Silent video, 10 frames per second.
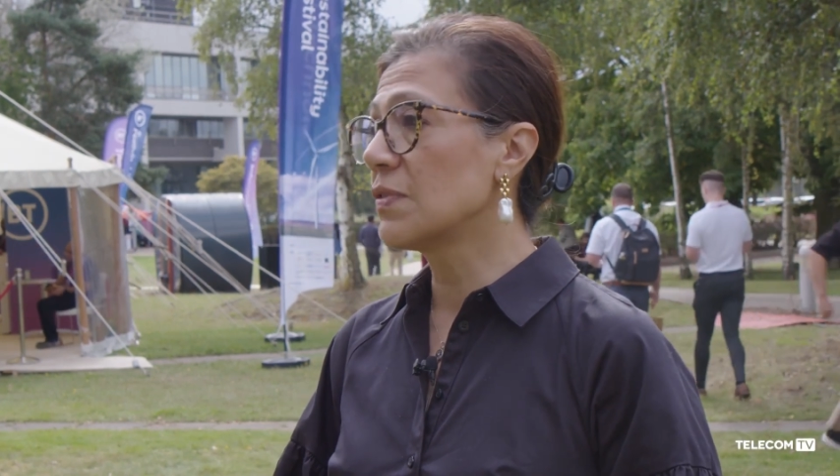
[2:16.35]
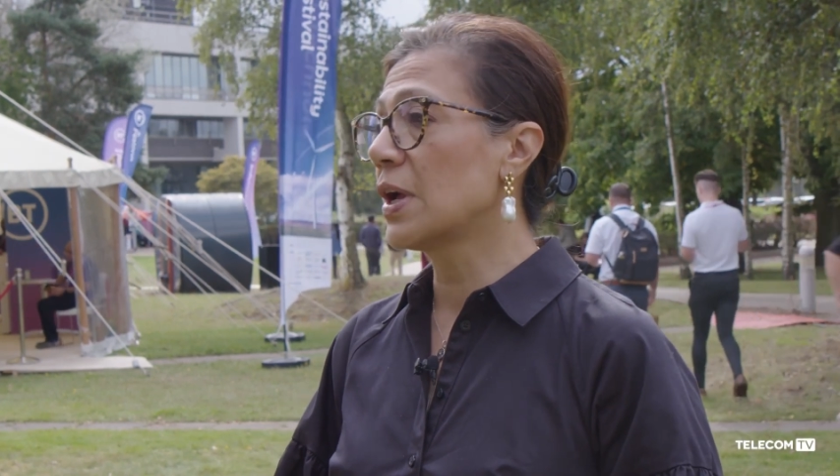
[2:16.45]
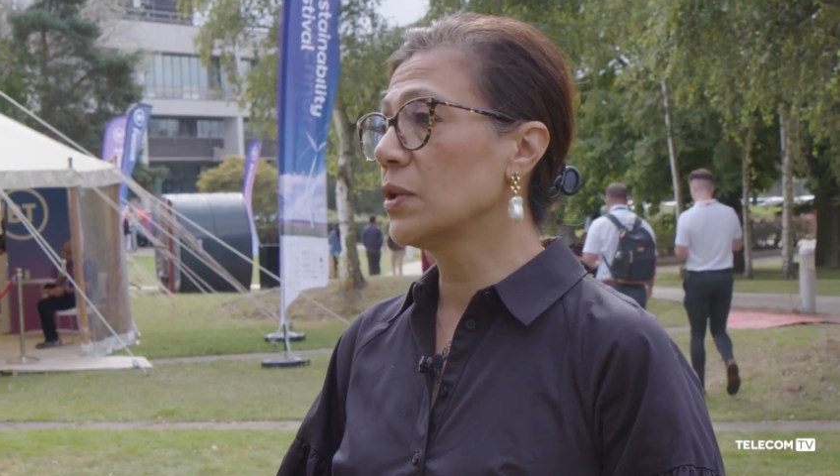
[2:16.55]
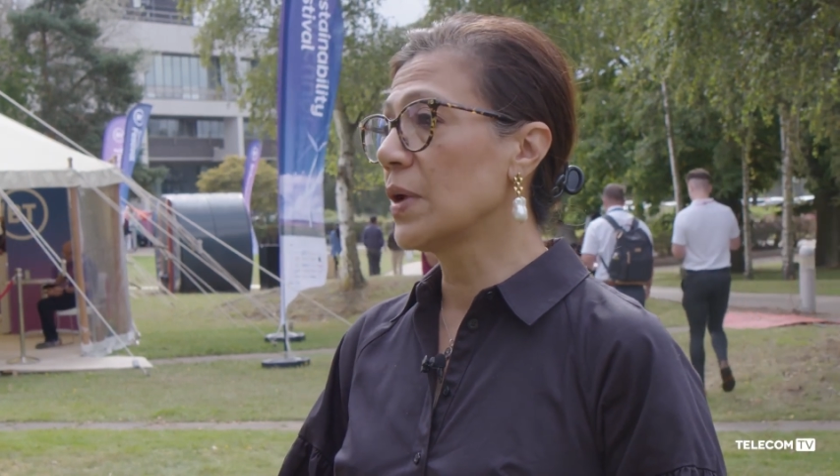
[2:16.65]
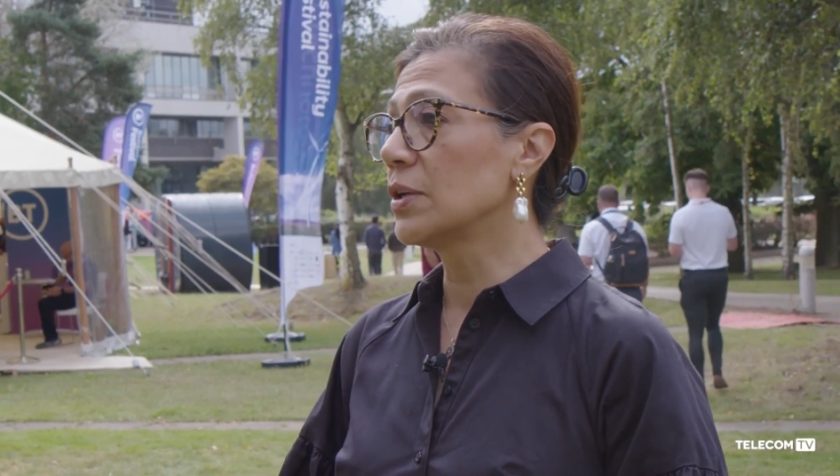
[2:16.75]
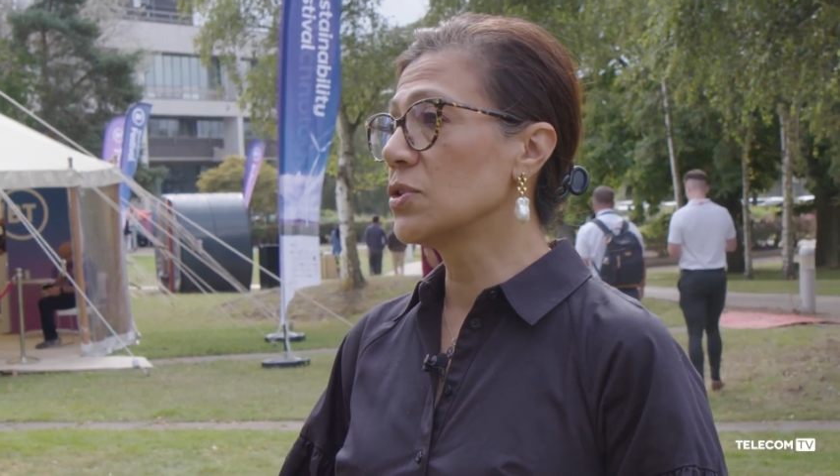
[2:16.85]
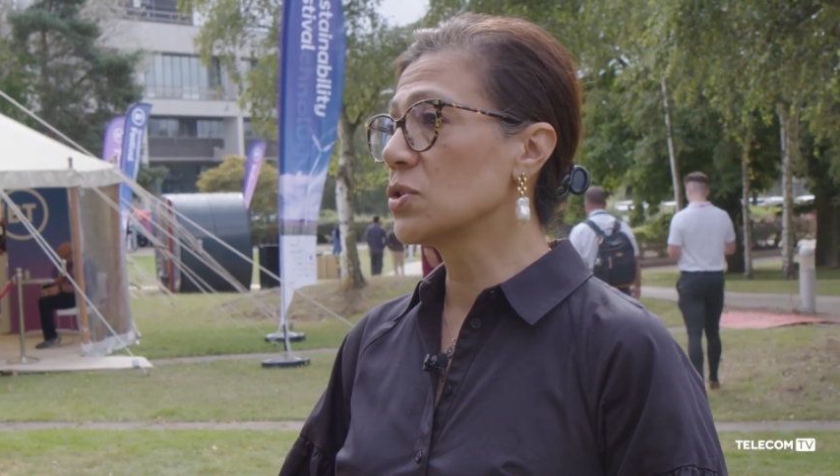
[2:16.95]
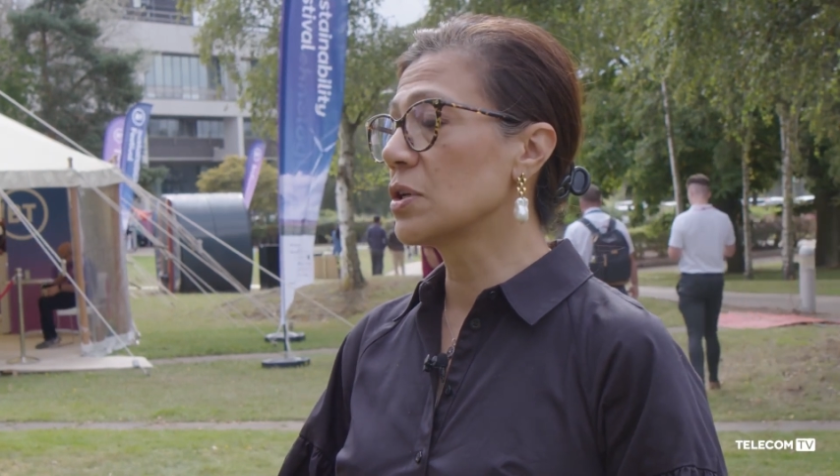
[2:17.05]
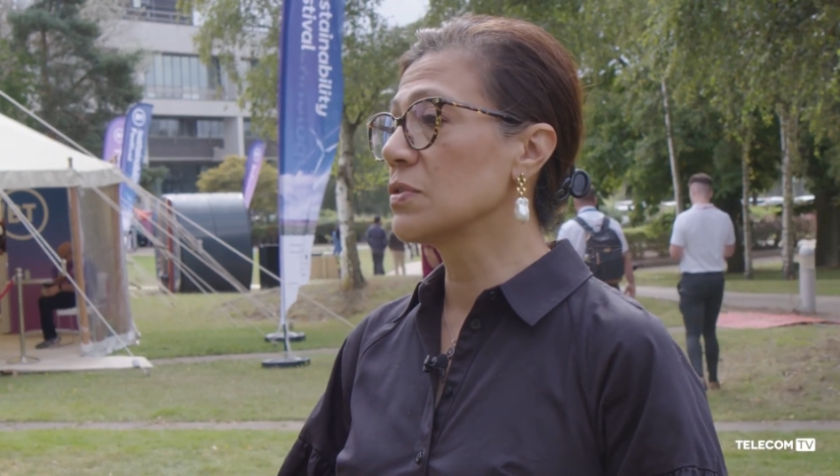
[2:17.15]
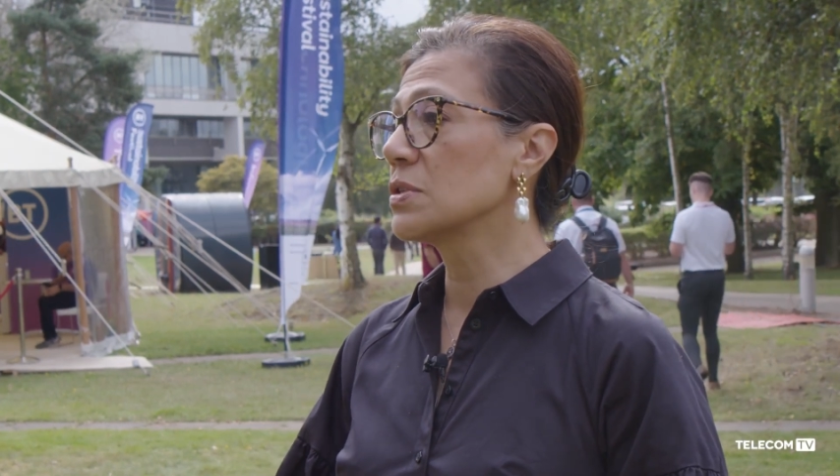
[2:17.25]
value added
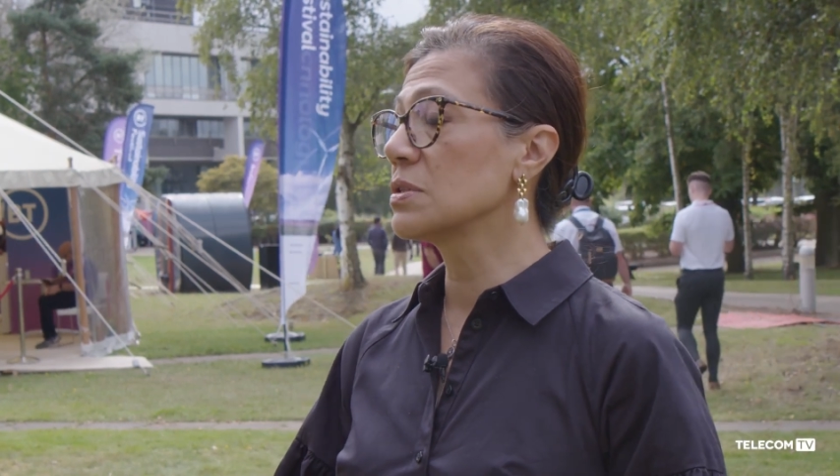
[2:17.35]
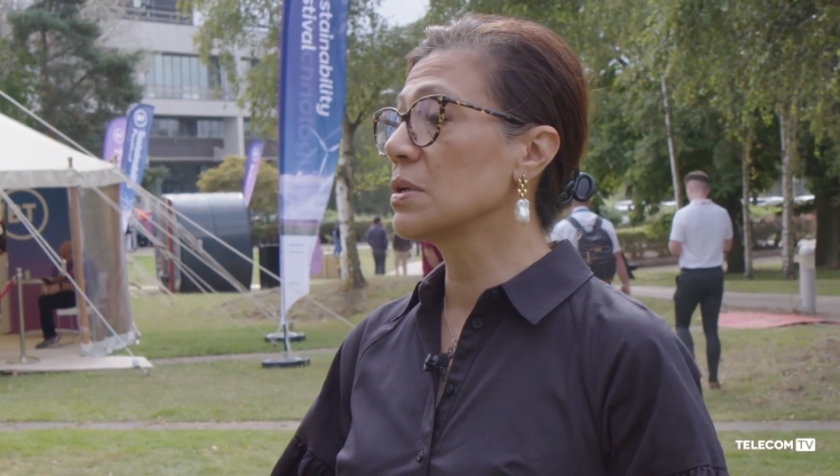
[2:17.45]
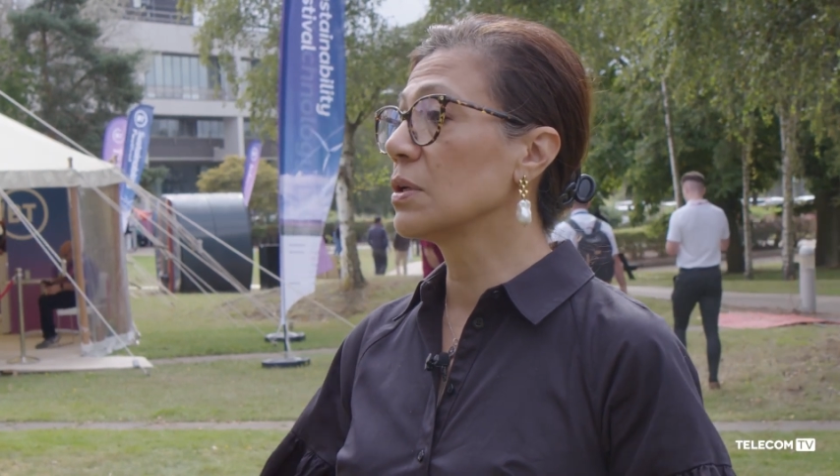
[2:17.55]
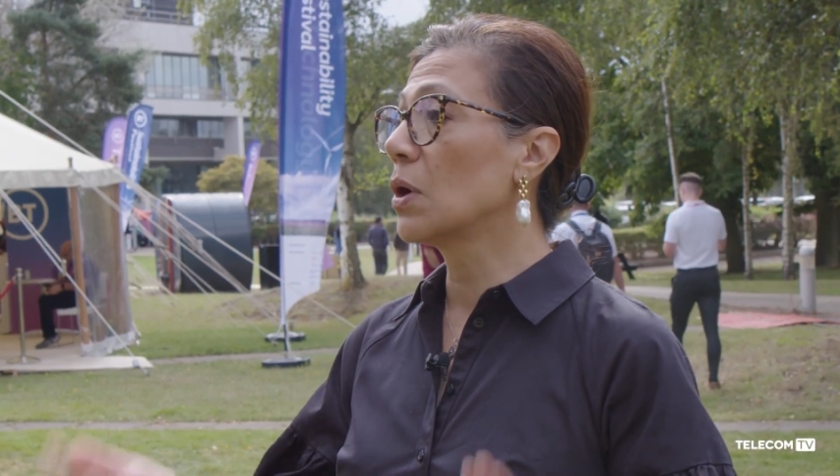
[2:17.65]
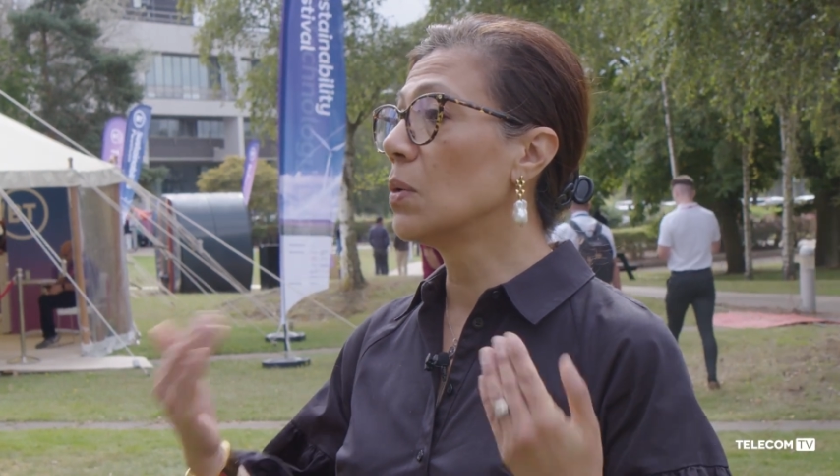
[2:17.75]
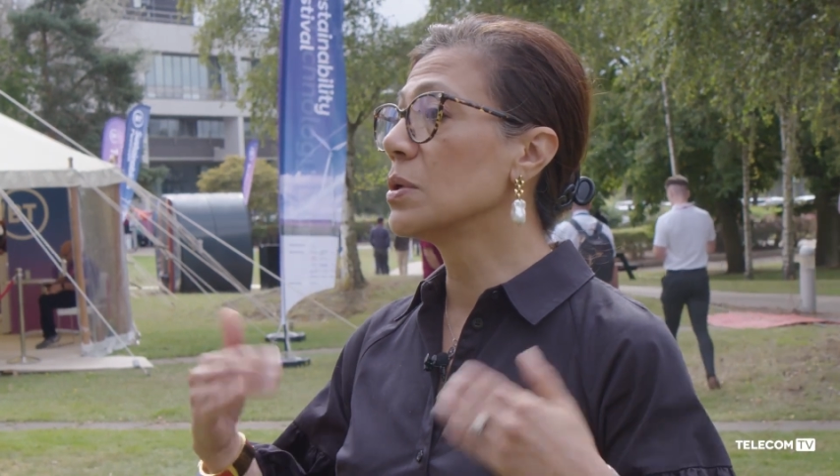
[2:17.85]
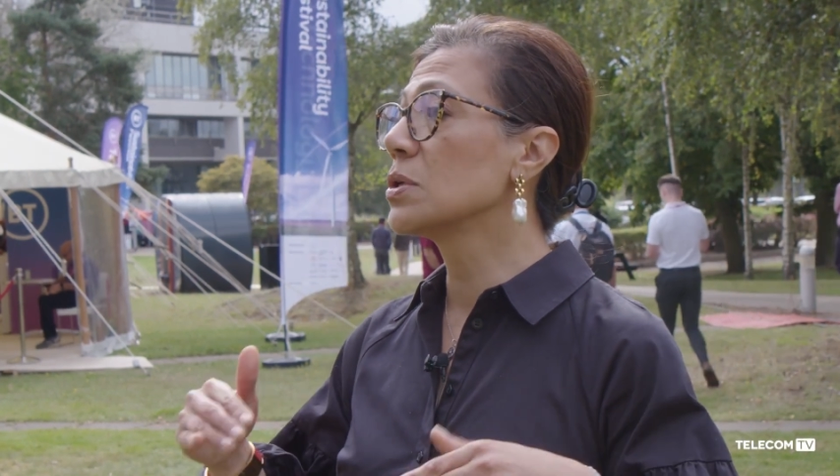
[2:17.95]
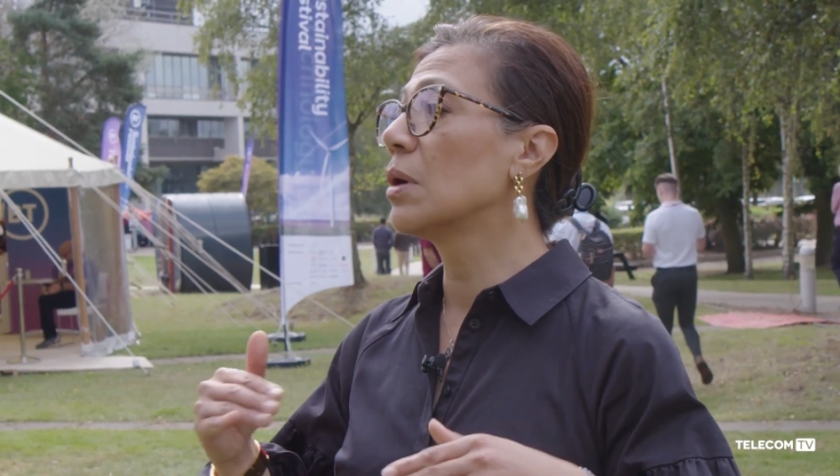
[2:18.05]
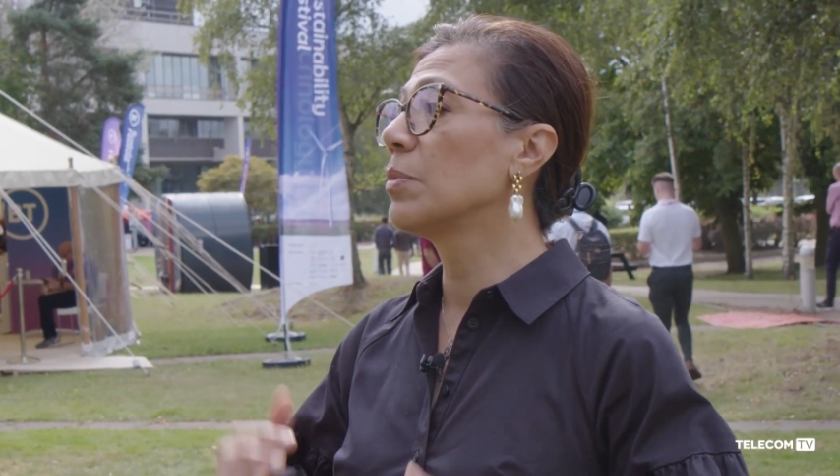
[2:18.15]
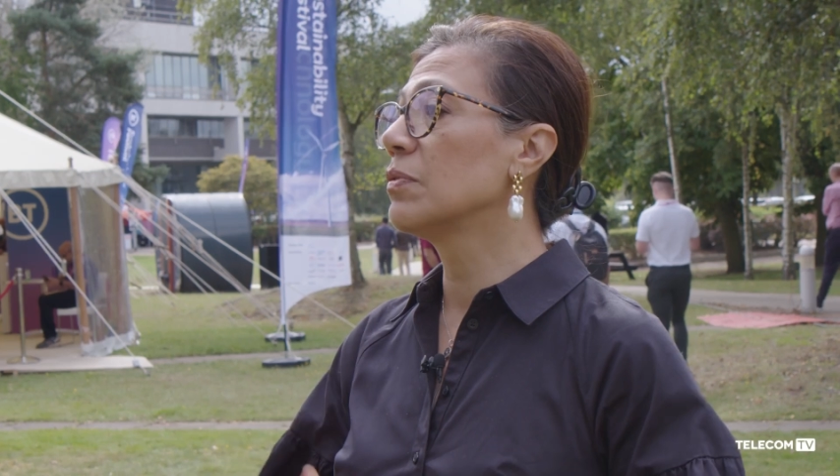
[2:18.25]
services that go on top